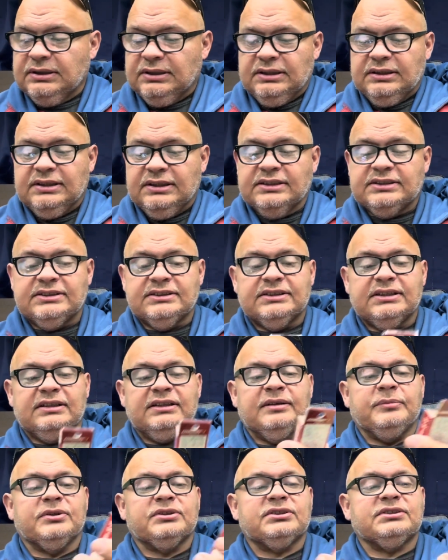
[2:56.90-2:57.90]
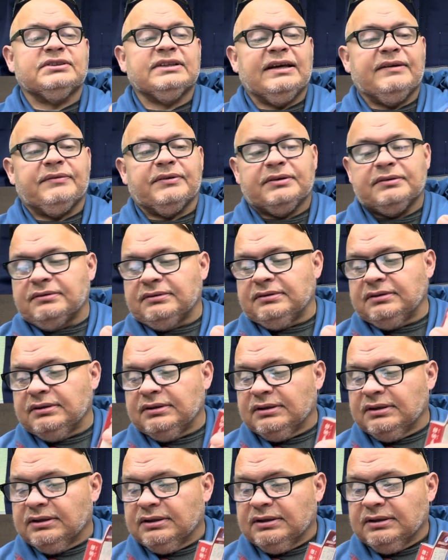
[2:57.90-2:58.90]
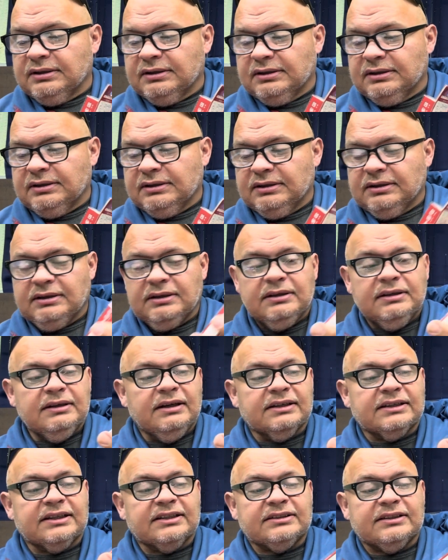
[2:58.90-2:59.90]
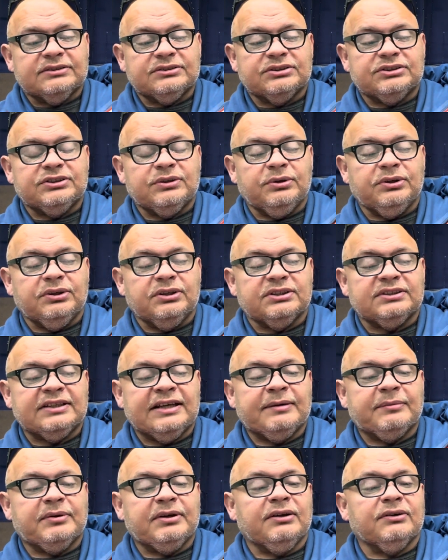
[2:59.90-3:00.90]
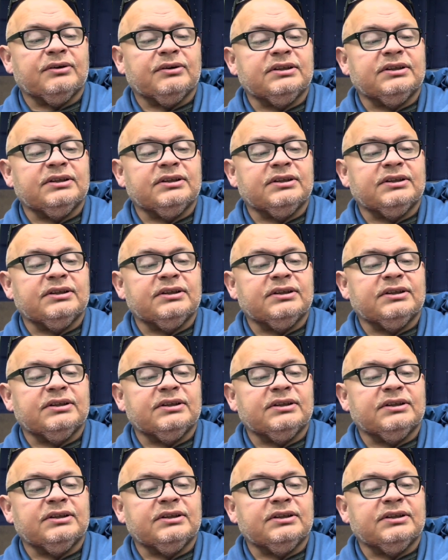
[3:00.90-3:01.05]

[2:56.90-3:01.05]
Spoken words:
This is the Glimmer 7. I guess I was just showing you the same color.